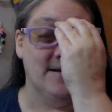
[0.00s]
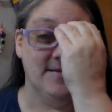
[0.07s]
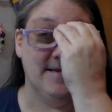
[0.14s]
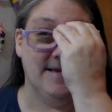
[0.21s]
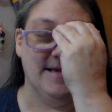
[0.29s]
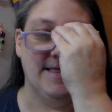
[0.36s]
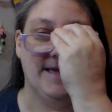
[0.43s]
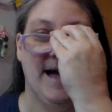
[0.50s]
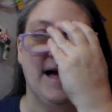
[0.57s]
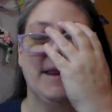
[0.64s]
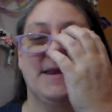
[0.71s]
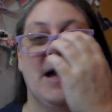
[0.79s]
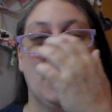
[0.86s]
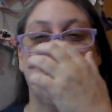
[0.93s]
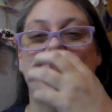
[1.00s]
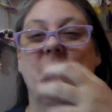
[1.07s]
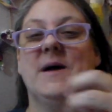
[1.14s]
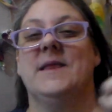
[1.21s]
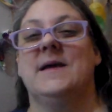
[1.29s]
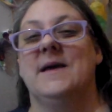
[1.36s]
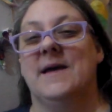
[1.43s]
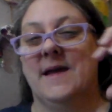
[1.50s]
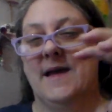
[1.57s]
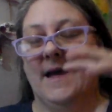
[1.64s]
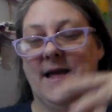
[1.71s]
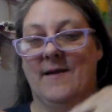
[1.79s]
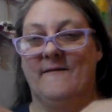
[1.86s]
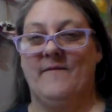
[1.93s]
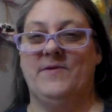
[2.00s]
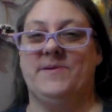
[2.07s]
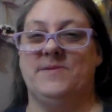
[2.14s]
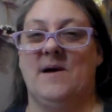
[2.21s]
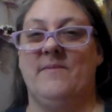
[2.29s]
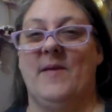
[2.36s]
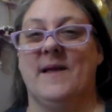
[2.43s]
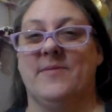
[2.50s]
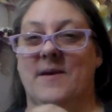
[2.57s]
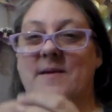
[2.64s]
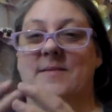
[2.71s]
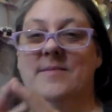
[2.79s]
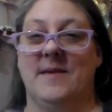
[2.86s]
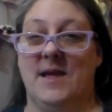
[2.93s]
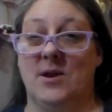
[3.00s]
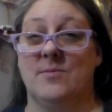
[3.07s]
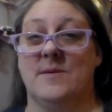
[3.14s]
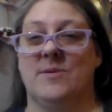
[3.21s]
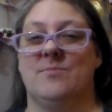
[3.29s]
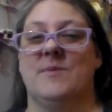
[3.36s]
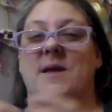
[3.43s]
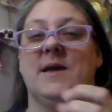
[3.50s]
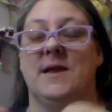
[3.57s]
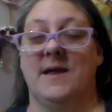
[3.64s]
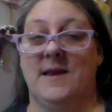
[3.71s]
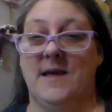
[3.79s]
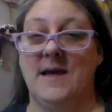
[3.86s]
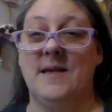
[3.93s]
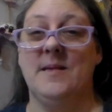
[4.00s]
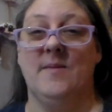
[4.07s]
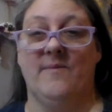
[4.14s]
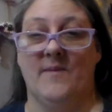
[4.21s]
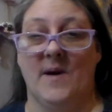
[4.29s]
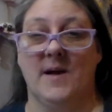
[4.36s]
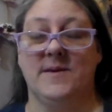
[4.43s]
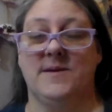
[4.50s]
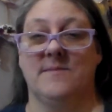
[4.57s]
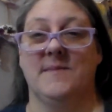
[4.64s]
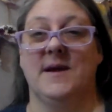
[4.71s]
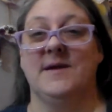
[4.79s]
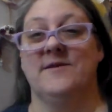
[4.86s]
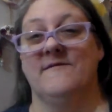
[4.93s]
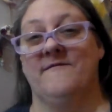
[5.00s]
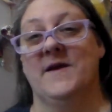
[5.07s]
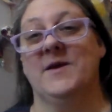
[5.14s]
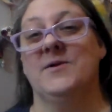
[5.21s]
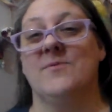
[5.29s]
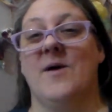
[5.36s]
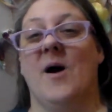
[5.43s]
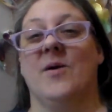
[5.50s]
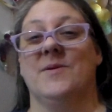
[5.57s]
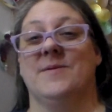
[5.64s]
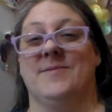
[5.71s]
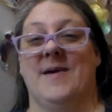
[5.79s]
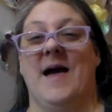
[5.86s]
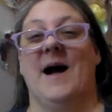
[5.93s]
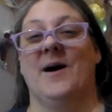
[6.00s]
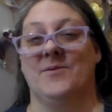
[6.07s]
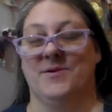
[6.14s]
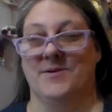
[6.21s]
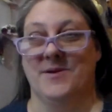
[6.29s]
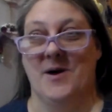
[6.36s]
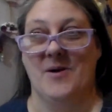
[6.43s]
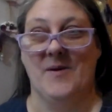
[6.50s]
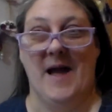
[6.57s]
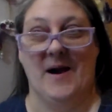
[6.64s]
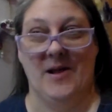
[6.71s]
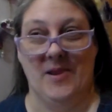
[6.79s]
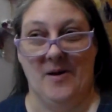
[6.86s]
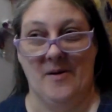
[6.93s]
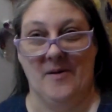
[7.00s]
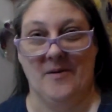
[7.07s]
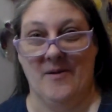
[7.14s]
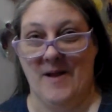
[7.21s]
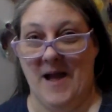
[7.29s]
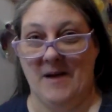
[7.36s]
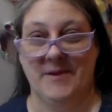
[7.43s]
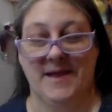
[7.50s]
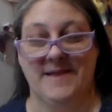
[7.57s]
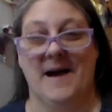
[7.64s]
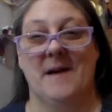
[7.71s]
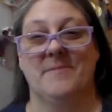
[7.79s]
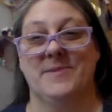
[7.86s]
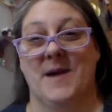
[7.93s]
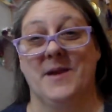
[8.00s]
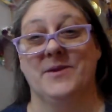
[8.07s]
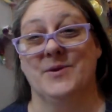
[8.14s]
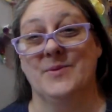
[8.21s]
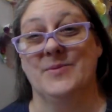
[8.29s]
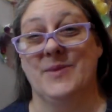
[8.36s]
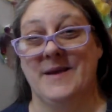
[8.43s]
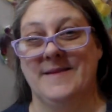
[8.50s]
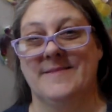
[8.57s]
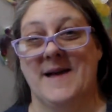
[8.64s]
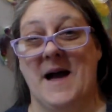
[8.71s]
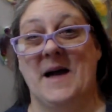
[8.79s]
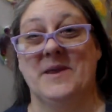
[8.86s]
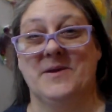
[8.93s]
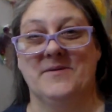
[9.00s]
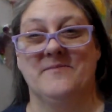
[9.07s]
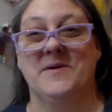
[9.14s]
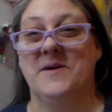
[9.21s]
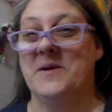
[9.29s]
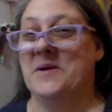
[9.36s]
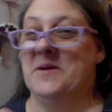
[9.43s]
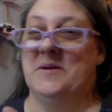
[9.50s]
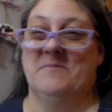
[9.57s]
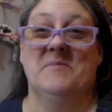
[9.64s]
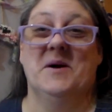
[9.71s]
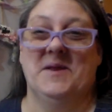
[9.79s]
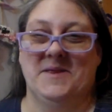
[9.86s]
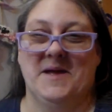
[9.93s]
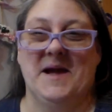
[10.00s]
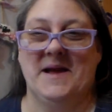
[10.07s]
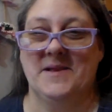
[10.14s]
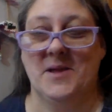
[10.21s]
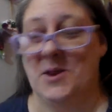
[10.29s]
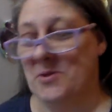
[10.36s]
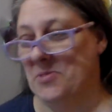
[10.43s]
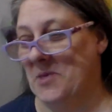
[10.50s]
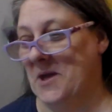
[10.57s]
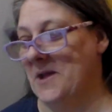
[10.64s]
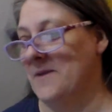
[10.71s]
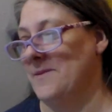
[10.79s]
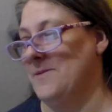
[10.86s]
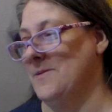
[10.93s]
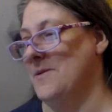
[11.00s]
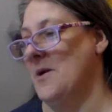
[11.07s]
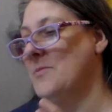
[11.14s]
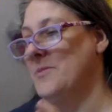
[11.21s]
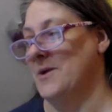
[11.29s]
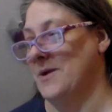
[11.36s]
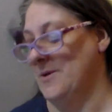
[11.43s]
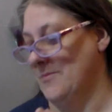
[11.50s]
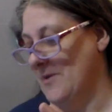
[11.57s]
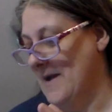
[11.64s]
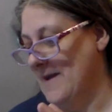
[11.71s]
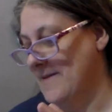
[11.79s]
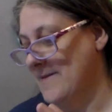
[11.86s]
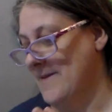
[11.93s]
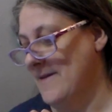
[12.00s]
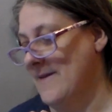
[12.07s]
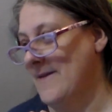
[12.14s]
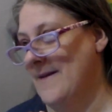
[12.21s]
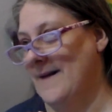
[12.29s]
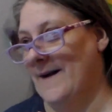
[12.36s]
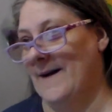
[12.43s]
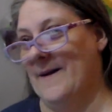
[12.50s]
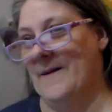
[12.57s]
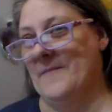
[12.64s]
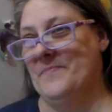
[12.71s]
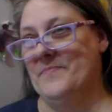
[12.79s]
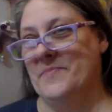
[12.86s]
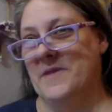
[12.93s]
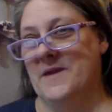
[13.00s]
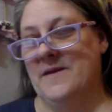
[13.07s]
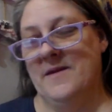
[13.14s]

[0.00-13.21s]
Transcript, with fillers: sound silly, I know, but stuff like this interests me and it is fun to me to figure all this out, to know how long or how many times I do these kind of mundane little things, you know. But anyway, um,